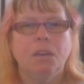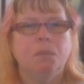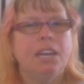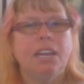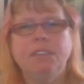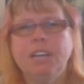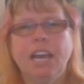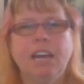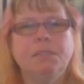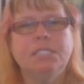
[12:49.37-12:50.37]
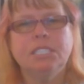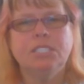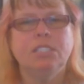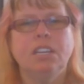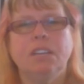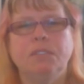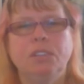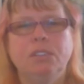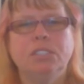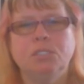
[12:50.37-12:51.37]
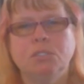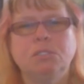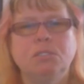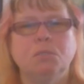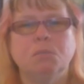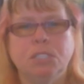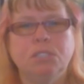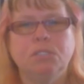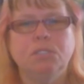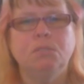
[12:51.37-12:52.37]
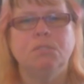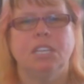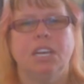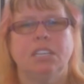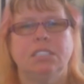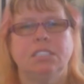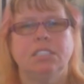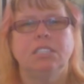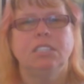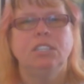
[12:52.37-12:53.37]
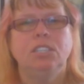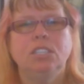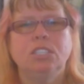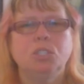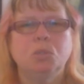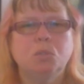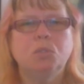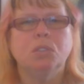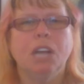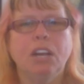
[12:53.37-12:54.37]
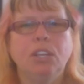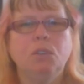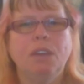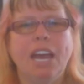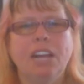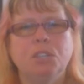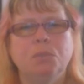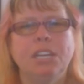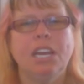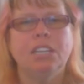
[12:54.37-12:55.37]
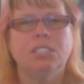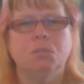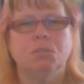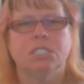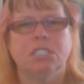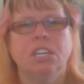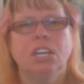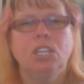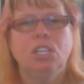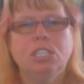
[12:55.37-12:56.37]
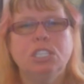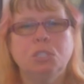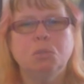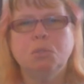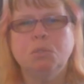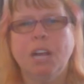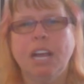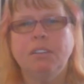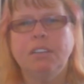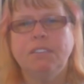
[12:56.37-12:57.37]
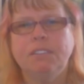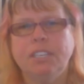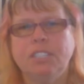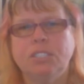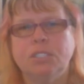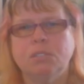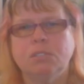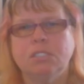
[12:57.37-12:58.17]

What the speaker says: Whatever happens in your life, you control what you do with that. You control how you react towards it. You control how it affects you.